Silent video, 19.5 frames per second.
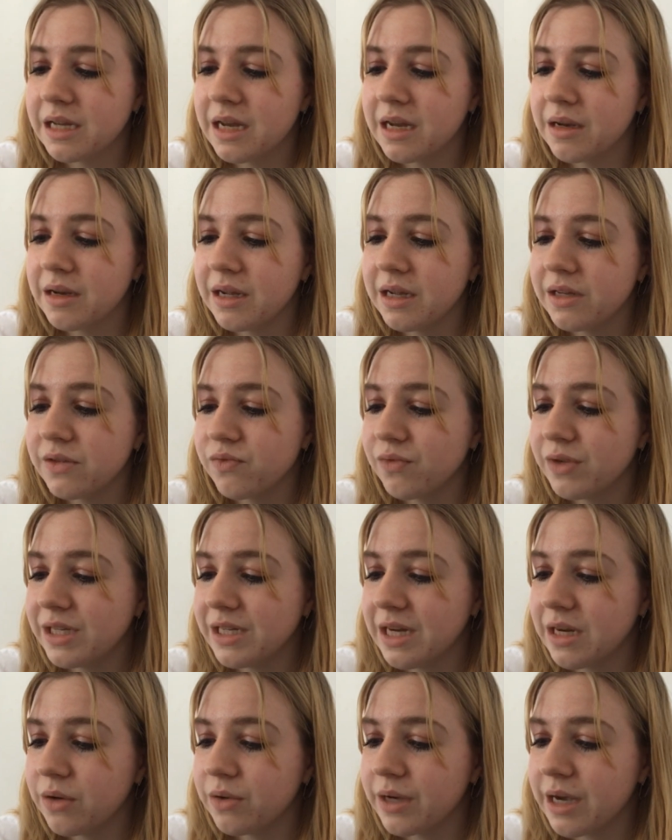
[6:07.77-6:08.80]
and it is
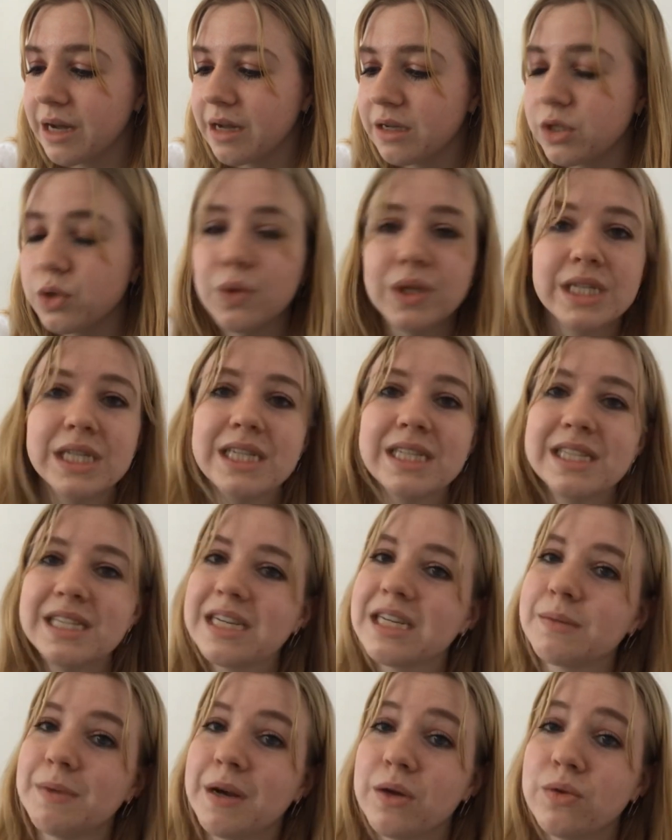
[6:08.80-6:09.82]
retailed at
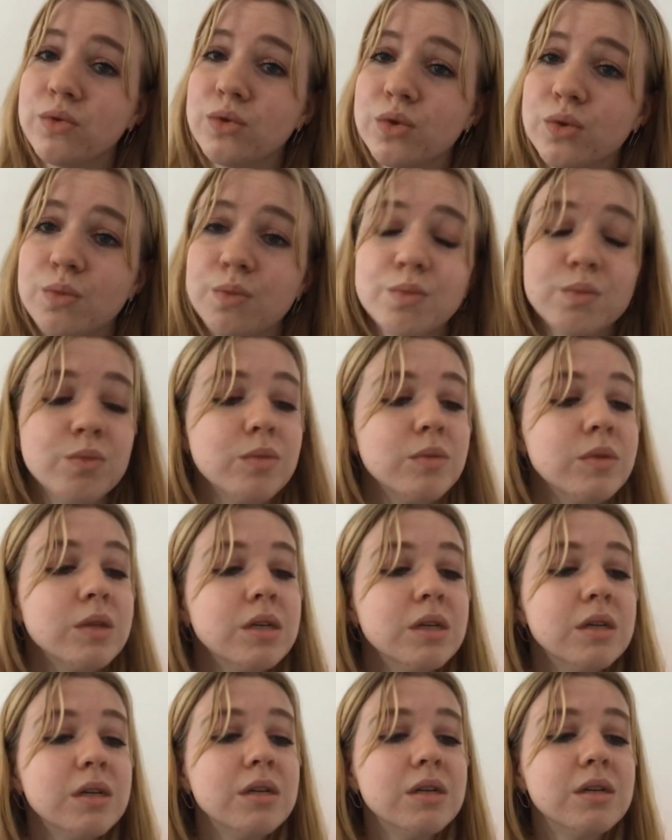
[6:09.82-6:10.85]
26 pounds.
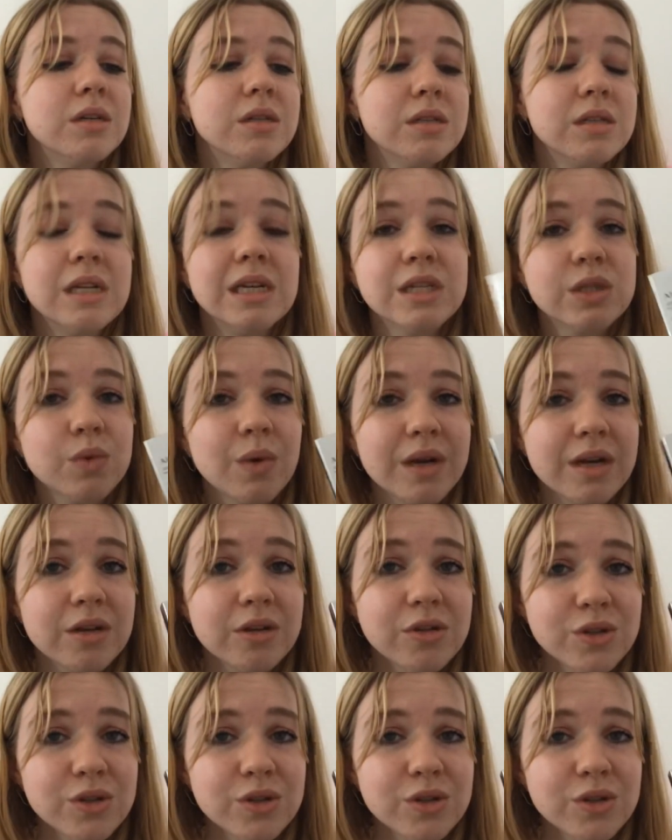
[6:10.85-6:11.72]
So that's quite